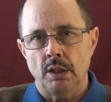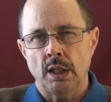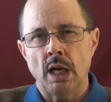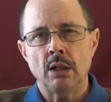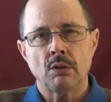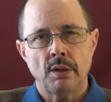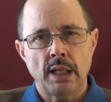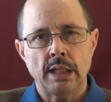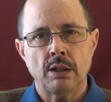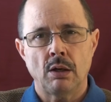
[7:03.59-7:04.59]
And I learned
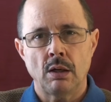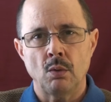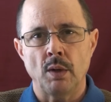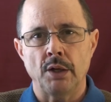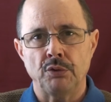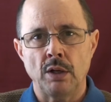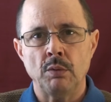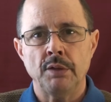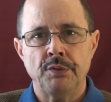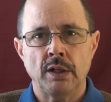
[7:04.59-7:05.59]
that the hard way, because I
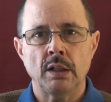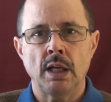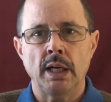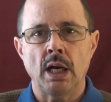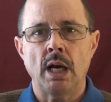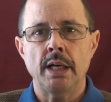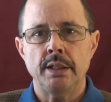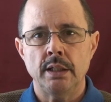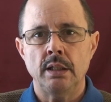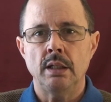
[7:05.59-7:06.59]
really felt like I
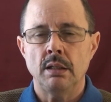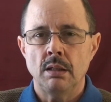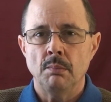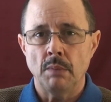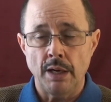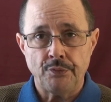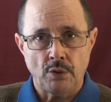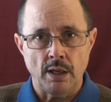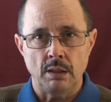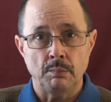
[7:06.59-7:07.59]
did my
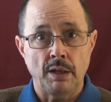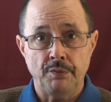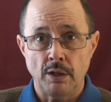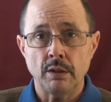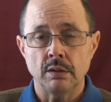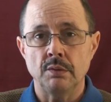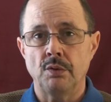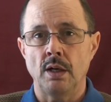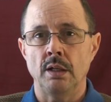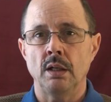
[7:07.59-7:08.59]
friend, my very good
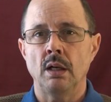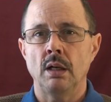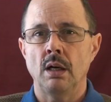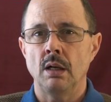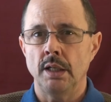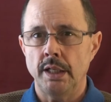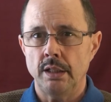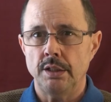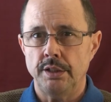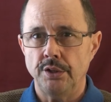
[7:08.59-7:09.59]
friend, a
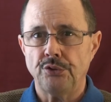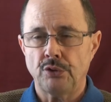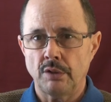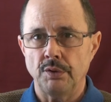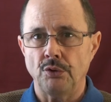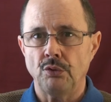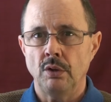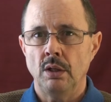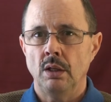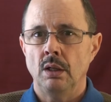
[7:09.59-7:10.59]
disservice
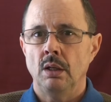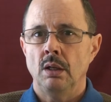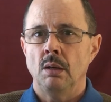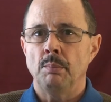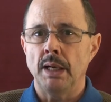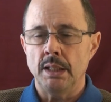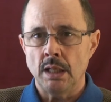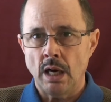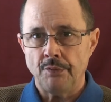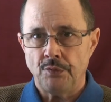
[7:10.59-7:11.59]
by
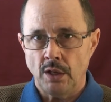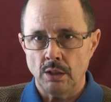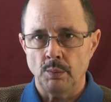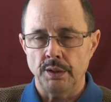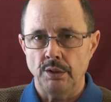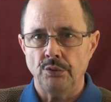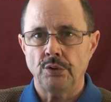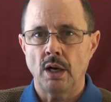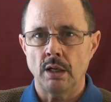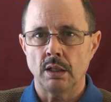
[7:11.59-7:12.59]
not following his
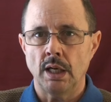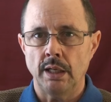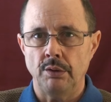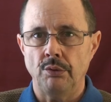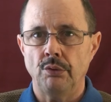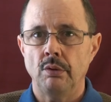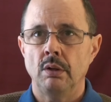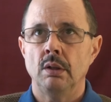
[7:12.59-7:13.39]
higher guidance.